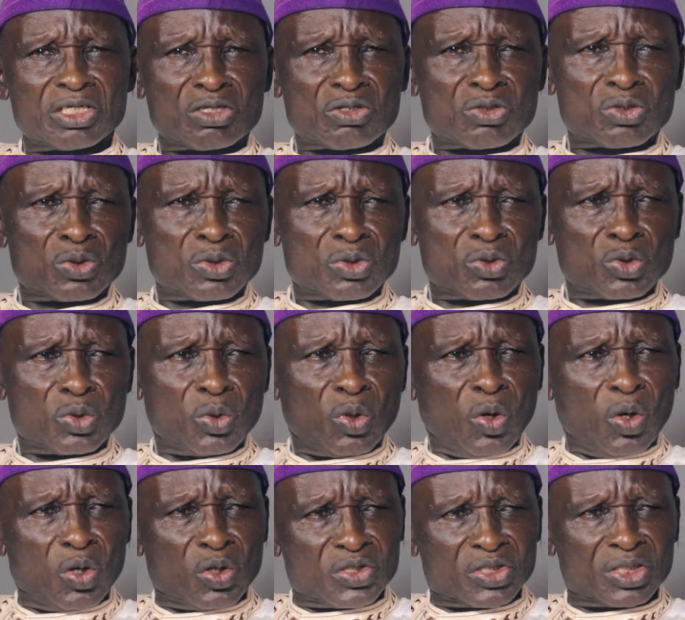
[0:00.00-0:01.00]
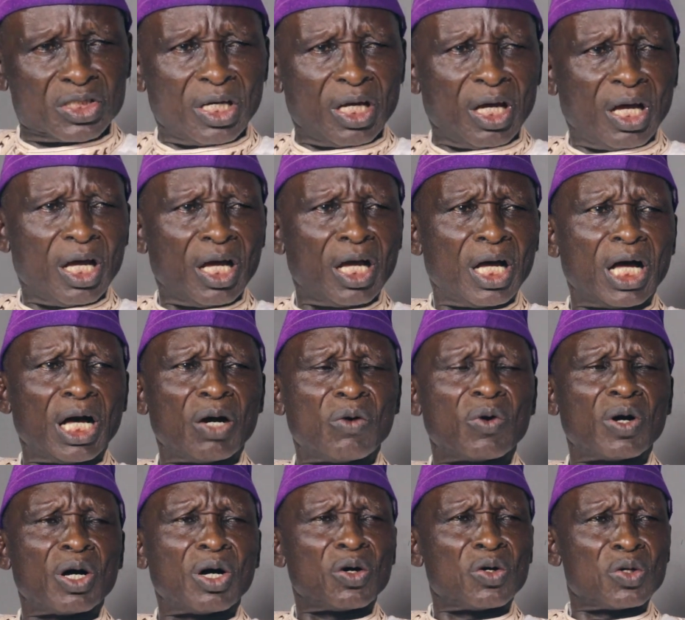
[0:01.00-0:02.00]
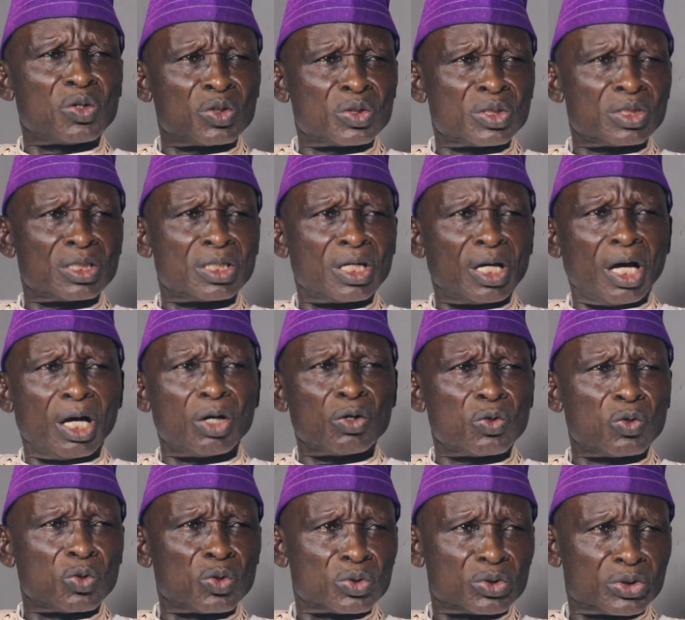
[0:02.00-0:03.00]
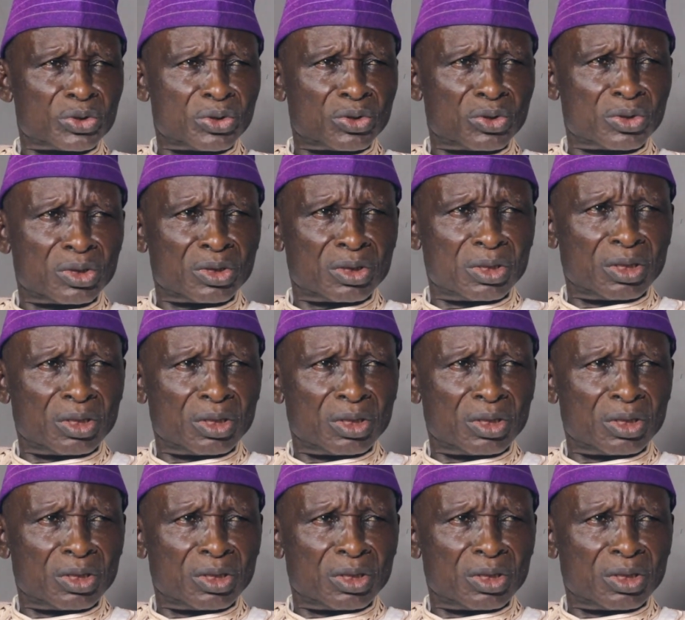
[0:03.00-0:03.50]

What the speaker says: to us are our own uncles.